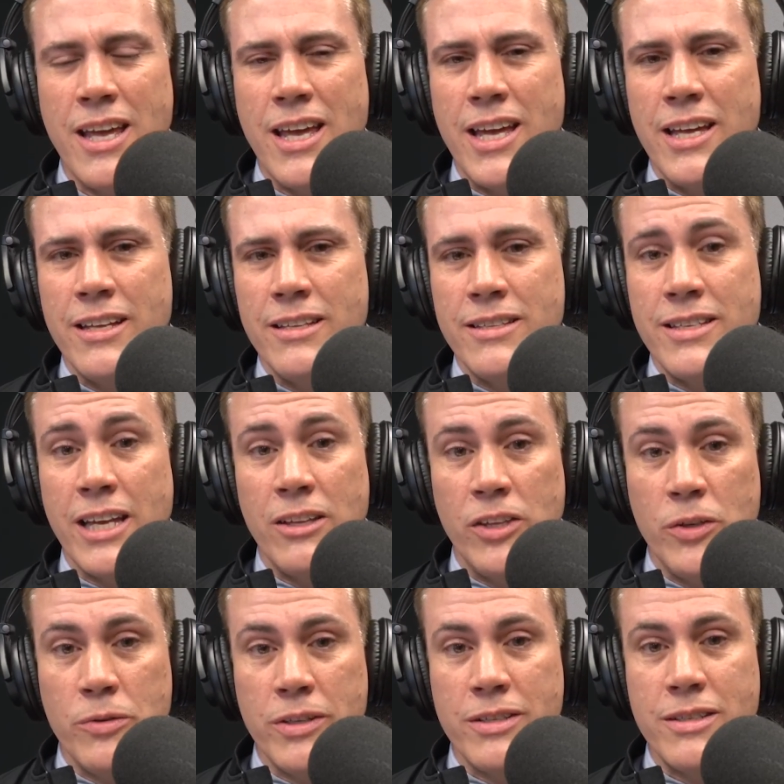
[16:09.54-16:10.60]
in St.
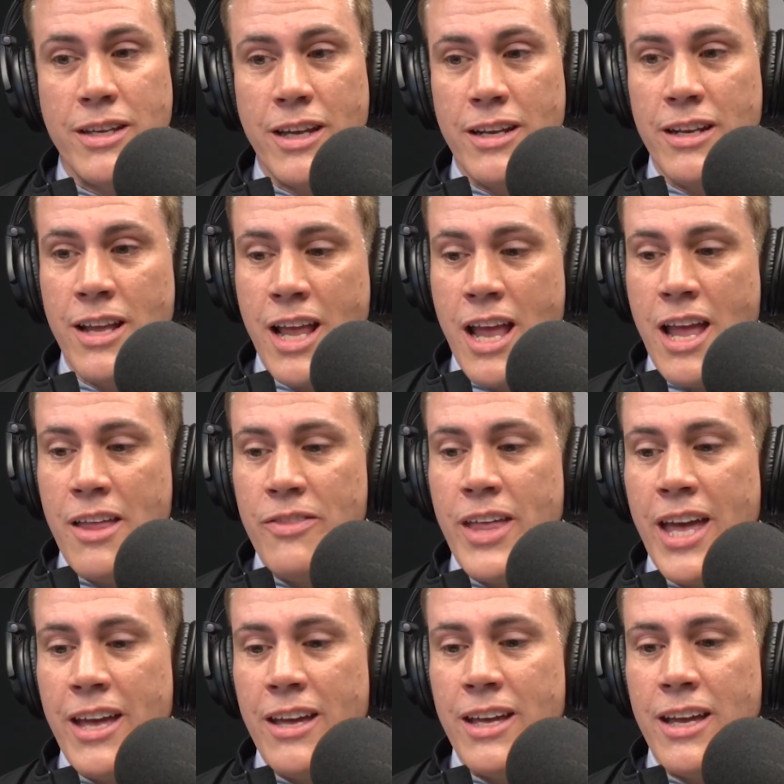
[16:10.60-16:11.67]
Louis, and
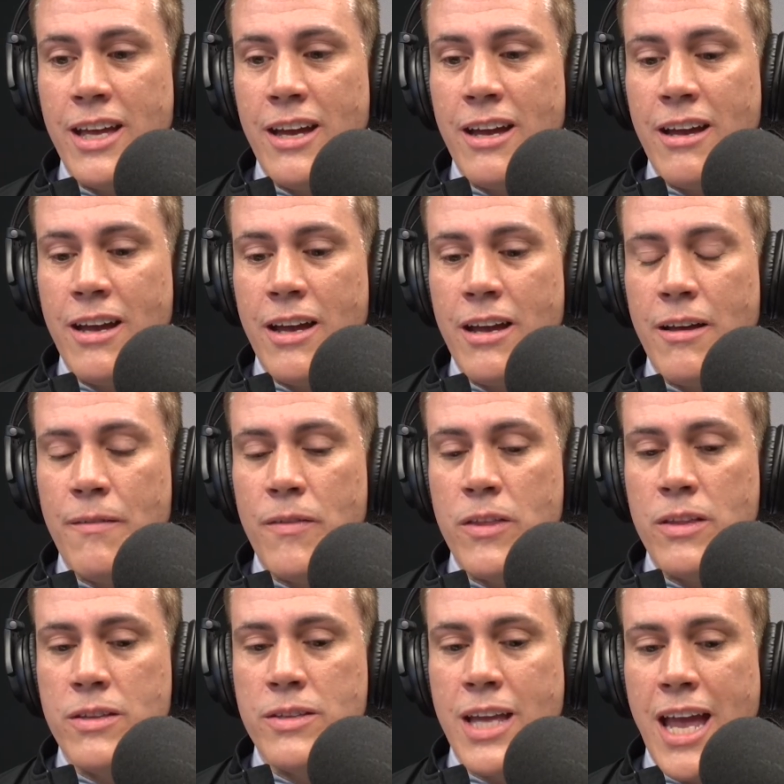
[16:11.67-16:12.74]
they um,
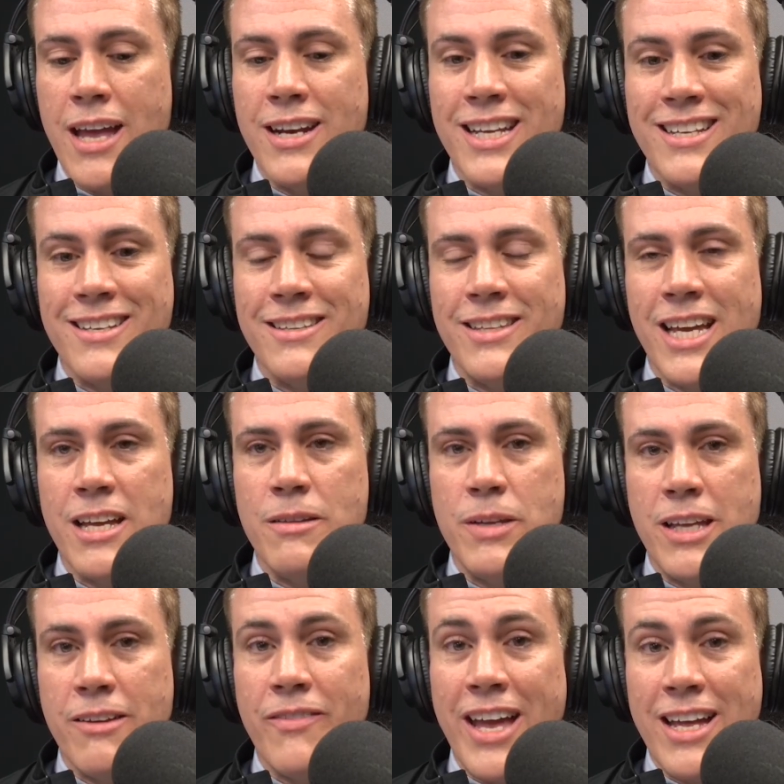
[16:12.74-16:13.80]
and they
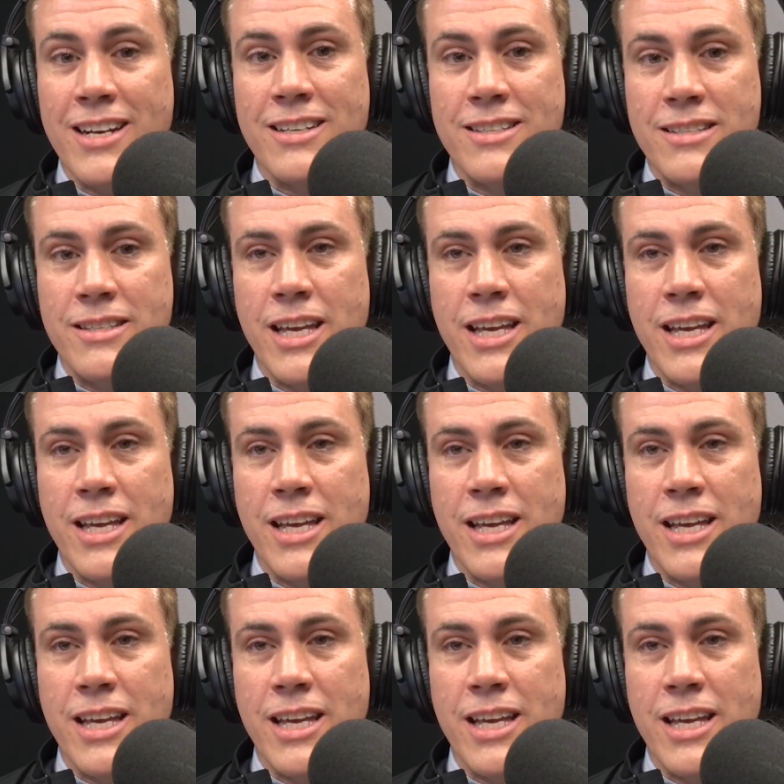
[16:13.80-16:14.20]
give anesthesia.